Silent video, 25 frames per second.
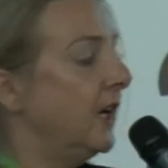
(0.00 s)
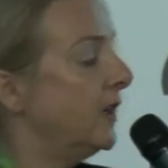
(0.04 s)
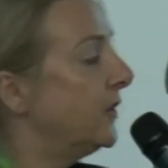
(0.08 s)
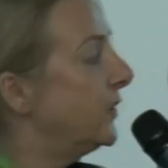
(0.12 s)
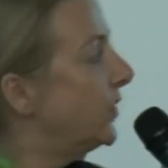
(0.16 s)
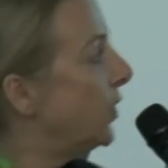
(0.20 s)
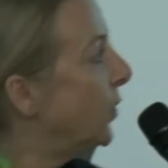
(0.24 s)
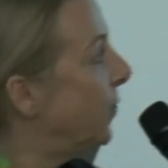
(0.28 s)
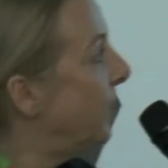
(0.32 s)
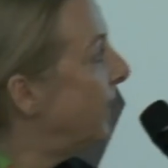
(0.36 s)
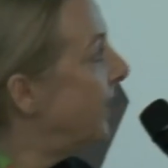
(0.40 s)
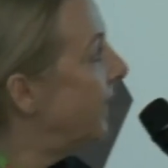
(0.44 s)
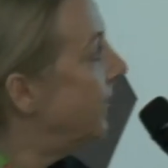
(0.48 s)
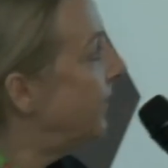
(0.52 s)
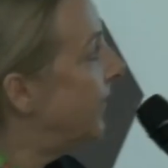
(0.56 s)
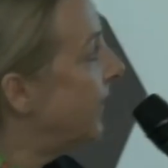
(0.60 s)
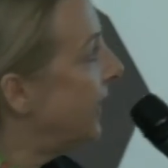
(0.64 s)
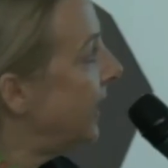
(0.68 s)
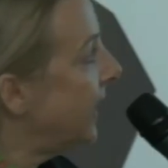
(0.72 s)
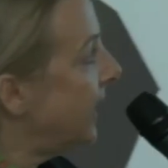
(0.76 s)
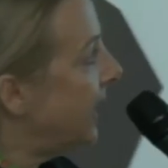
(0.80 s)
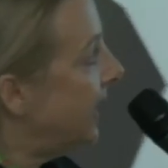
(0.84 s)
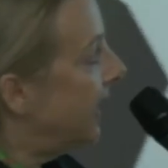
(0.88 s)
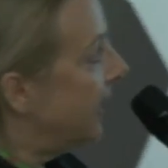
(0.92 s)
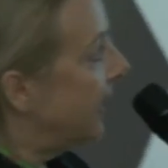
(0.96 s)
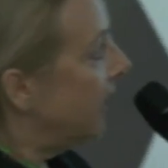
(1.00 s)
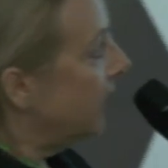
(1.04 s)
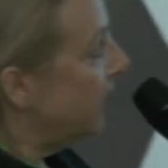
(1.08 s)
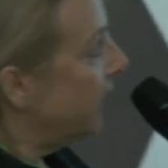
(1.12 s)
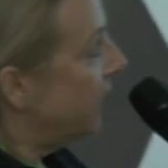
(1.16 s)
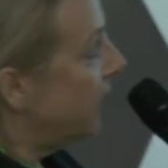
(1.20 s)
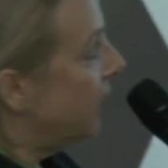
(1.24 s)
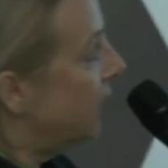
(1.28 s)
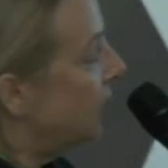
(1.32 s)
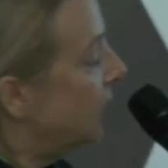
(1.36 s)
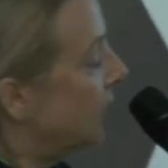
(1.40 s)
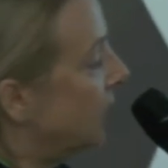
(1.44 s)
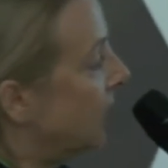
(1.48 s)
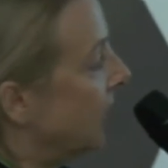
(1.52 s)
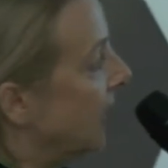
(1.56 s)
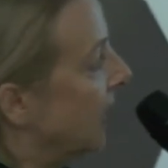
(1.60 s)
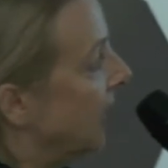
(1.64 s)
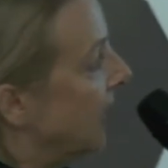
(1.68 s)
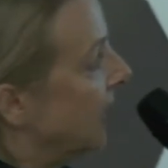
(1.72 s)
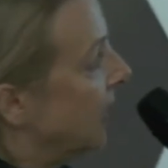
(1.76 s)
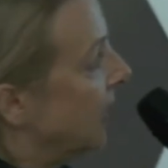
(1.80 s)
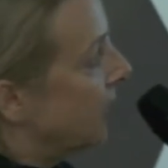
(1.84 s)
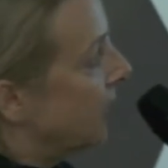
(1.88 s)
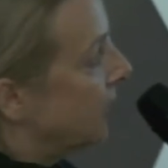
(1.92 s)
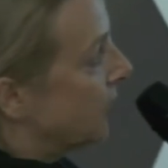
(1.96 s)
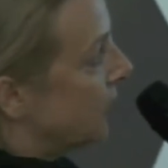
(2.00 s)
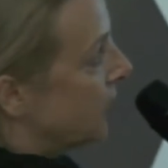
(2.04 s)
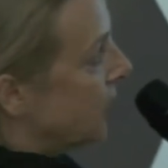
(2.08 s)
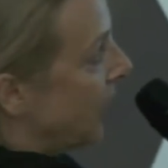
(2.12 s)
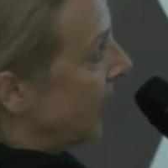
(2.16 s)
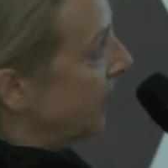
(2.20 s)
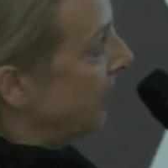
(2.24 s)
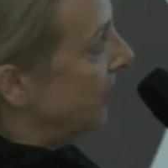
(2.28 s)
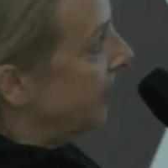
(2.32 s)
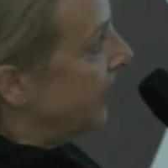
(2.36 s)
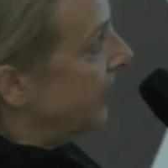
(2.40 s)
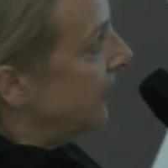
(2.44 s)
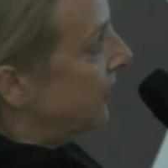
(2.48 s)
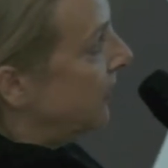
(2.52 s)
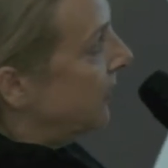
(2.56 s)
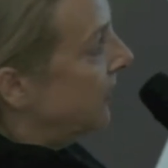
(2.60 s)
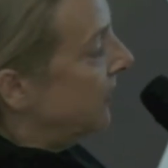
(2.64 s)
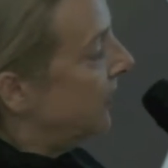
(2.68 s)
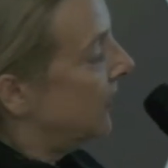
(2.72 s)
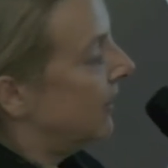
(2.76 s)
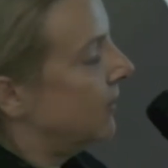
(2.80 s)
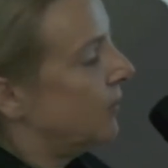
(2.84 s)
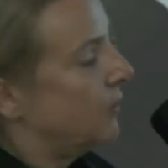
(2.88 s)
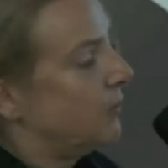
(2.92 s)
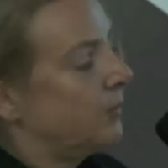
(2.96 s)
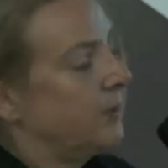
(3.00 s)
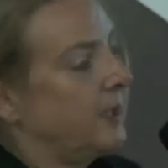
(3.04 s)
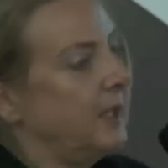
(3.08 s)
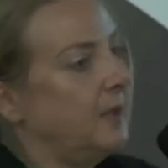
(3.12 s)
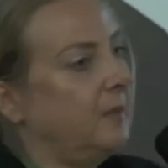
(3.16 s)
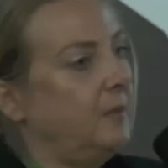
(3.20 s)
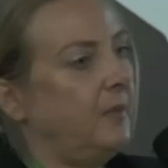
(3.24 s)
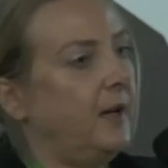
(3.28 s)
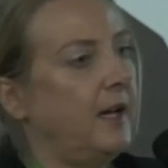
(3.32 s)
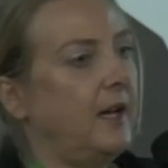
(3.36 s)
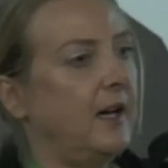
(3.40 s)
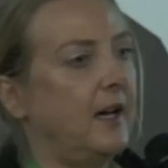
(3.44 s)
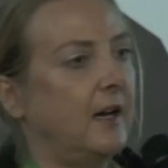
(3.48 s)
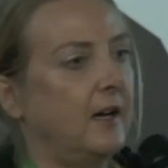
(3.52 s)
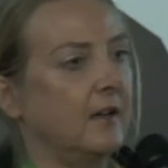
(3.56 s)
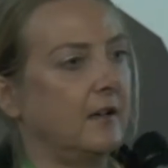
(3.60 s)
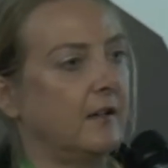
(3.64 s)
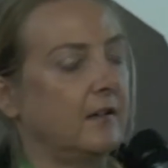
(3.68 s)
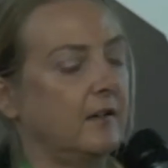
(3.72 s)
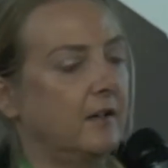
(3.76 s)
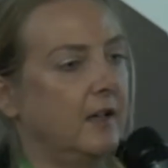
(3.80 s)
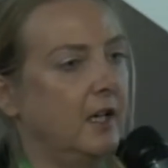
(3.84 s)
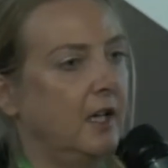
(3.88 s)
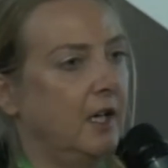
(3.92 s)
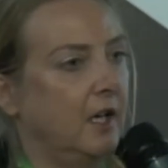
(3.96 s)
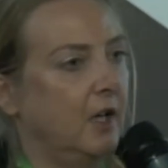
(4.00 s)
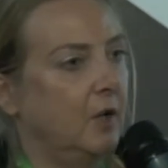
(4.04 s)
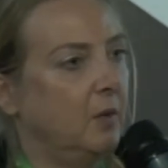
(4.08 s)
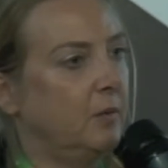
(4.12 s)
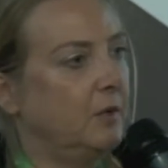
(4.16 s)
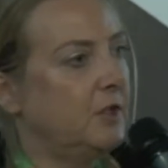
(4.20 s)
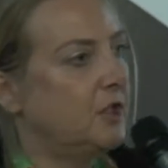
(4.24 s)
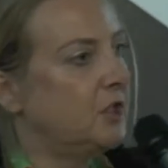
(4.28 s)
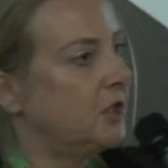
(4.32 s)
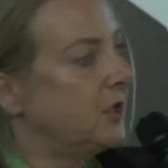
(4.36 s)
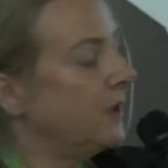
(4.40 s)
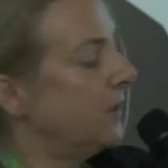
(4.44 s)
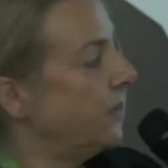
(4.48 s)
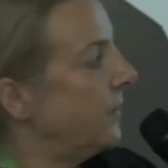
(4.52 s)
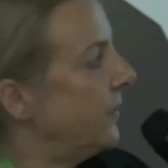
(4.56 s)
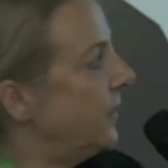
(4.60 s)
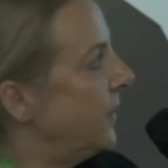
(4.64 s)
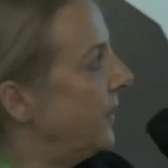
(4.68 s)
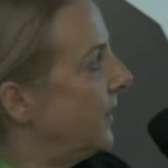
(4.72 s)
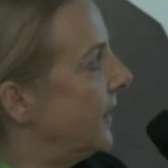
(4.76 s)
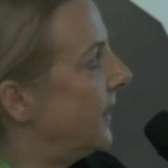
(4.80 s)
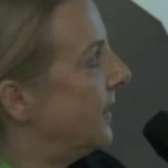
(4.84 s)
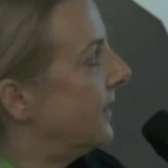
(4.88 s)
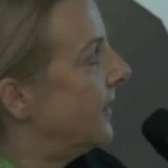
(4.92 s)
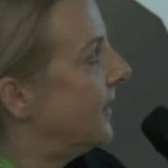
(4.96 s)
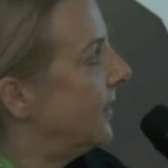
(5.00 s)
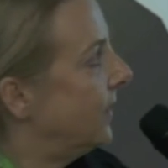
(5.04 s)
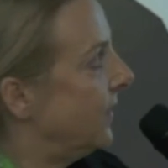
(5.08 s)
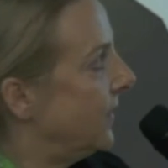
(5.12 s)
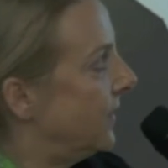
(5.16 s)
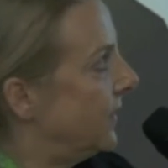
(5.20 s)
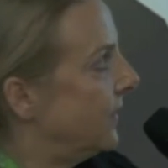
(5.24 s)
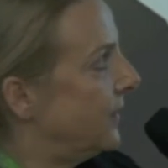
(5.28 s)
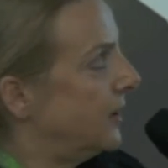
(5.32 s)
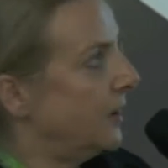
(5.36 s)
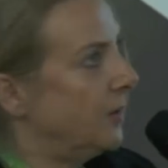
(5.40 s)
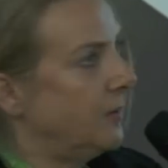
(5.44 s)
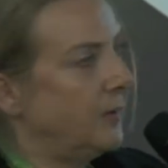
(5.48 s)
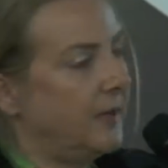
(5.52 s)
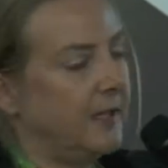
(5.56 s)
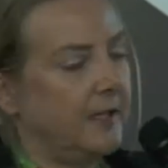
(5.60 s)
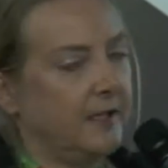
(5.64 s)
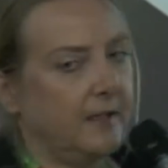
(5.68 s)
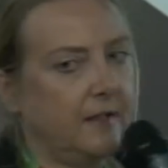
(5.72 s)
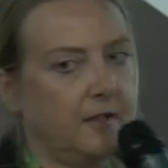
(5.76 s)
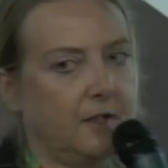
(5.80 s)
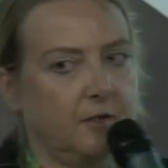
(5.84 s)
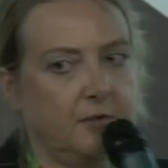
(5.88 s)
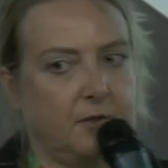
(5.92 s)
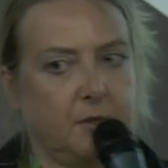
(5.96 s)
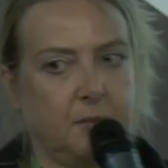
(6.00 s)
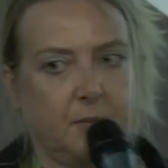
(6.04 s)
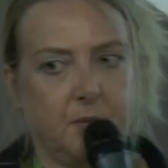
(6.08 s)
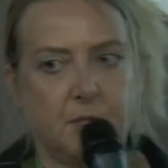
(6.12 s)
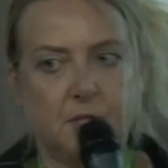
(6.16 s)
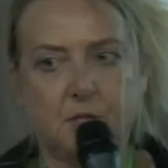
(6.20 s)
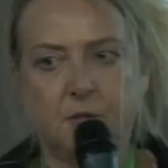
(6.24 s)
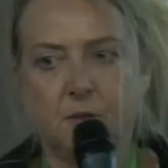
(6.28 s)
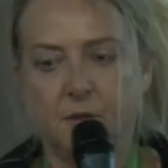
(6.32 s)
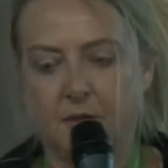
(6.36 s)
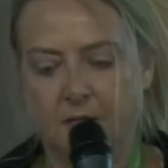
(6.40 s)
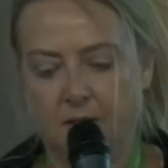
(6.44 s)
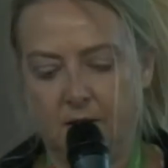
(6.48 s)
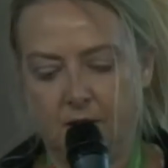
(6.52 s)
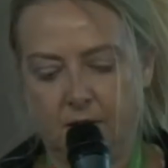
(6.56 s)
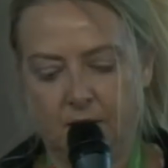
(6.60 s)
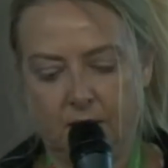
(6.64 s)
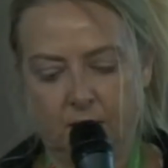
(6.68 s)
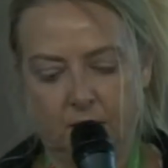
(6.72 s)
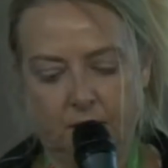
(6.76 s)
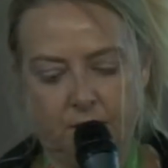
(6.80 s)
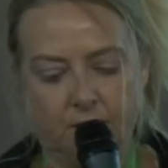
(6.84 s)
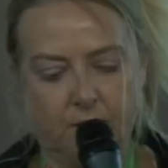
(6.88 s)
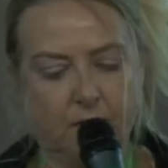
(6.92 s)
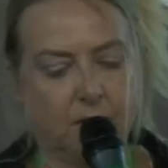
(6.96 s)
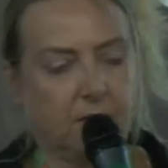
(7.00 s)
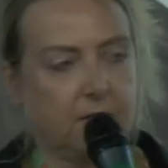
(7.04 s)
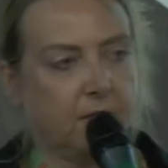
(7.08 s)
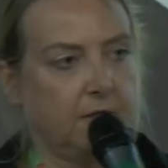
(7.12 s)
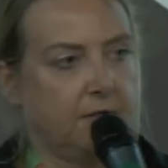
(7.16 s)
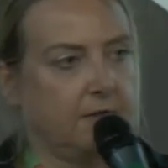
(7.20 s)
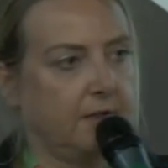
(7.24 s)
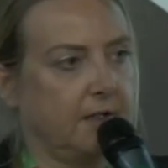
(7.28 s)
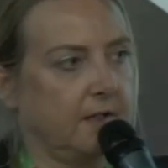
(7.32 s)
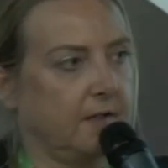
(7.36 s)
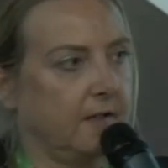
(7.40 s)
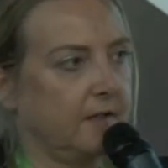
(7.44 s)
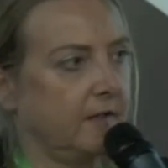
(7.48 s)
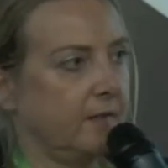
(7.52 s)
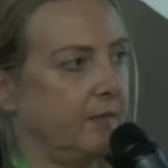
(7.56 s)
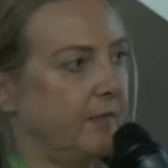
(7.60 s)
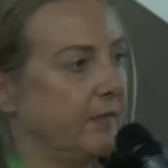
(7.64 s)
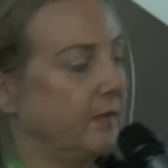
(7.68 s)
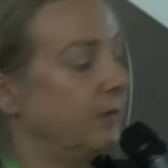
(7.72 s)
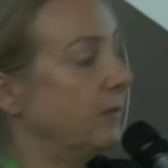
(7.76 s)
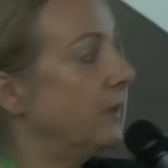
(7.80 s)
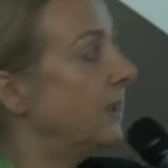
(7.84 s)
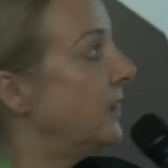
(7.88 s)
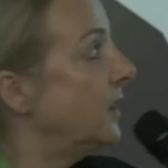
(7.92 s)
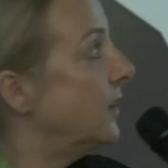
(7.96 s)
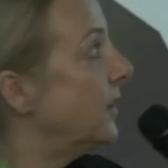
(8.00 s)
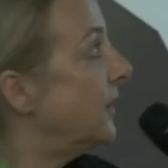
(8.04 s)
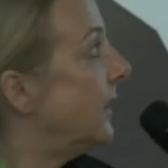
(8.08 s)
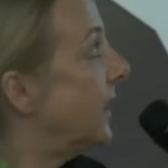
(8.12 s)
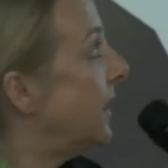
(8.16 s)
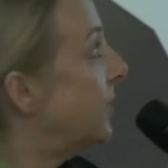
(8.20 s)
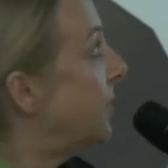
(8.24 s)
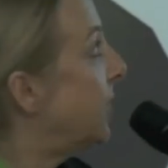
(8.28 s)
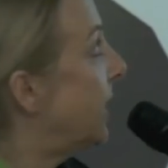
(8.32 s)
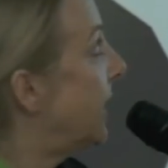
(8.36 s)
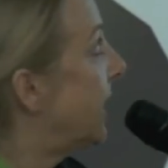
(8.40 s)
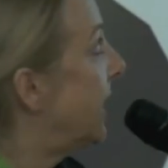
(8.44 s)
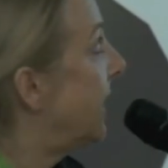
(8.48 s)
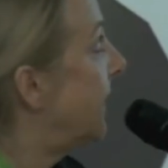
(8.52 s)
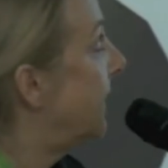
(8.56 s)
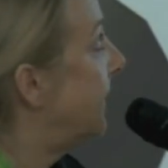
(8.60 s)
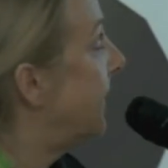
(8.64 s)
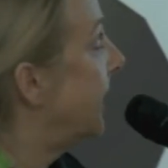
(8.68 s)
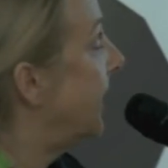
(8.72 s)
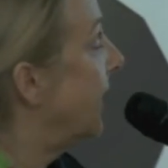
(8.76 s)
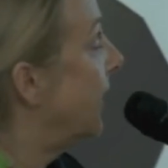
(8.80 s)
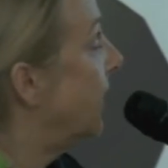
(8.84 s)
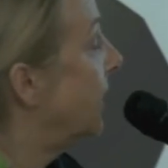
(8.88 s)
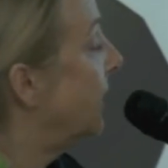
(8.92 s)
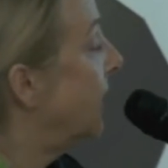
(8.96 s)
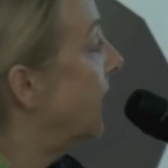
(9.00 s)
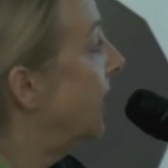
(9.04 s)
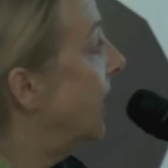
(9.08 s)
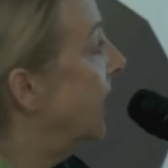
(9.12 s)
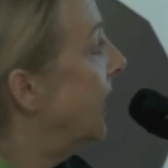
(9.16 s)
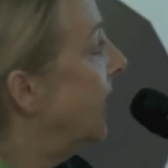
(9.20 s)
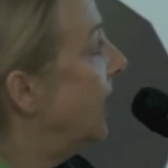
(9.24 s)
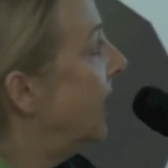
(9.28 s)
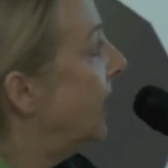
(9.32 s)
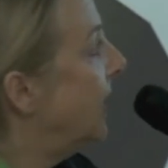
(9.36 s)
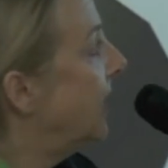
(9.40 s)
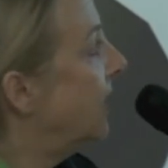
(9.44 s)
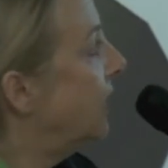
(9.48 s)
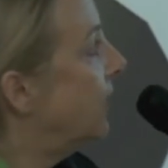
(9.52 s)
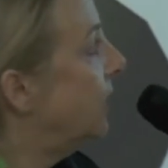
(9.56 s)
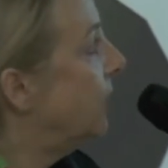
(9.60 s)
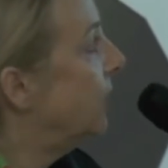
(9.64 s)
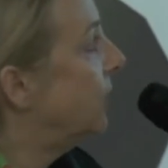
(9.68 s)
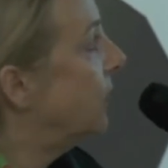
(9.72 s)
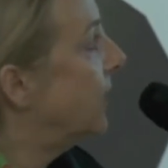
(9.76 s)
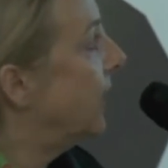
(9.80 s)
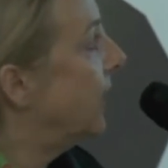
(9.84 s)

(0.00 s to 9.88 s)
So we are very close to jump into that green part which shows you that there is still plenty of opportunity in front of us. When you then break it down into